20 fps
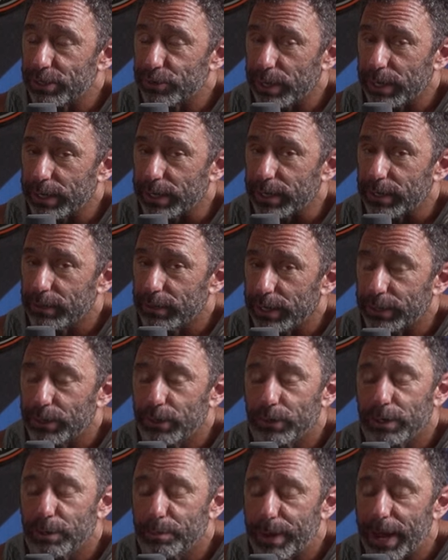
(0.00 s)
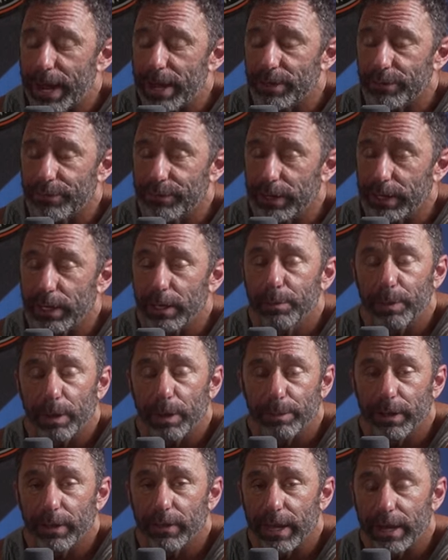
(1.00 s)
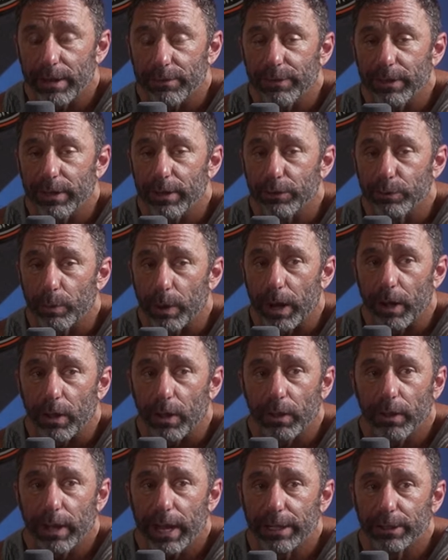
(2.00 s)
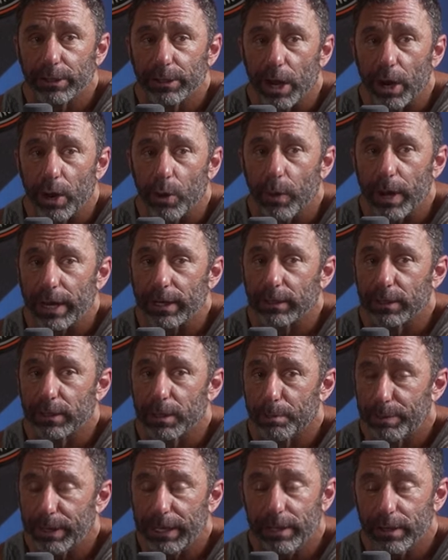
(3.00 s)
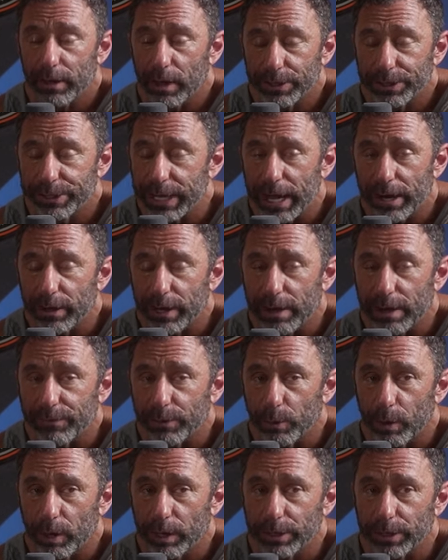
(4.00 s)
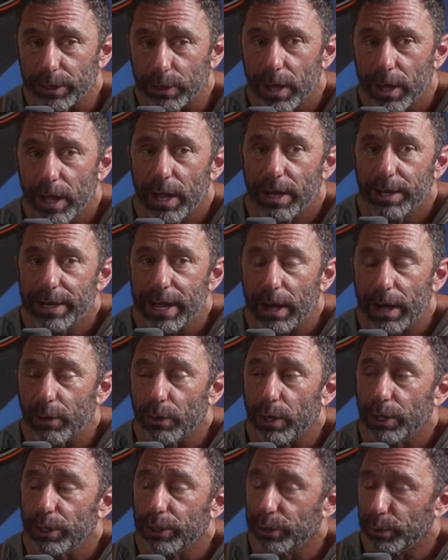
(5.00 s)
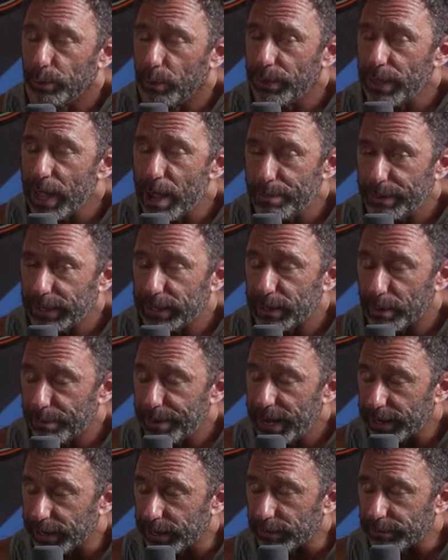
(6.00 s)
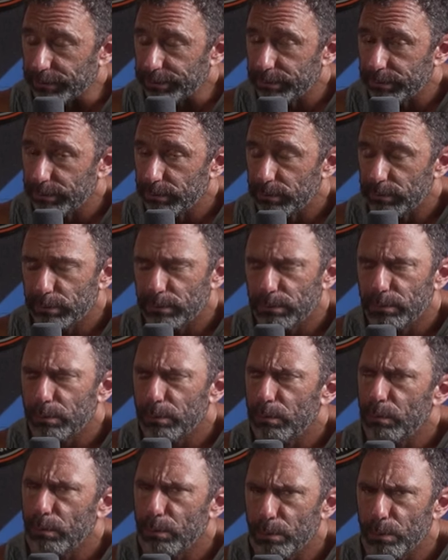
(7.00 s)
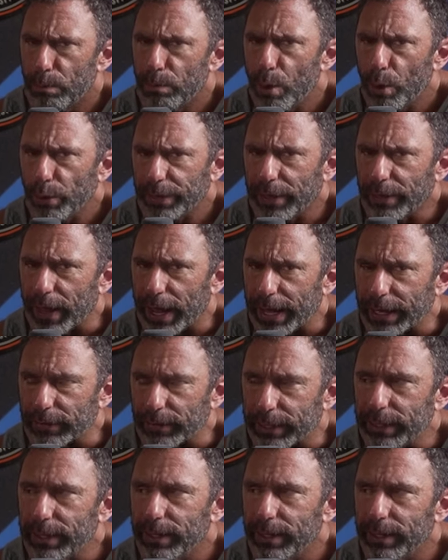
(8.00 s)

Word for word: ready. Like you can pay the fee, probably a late fee as well, and go and compete on Saturday if you wanted to. Now you will not be competitive, more than likely.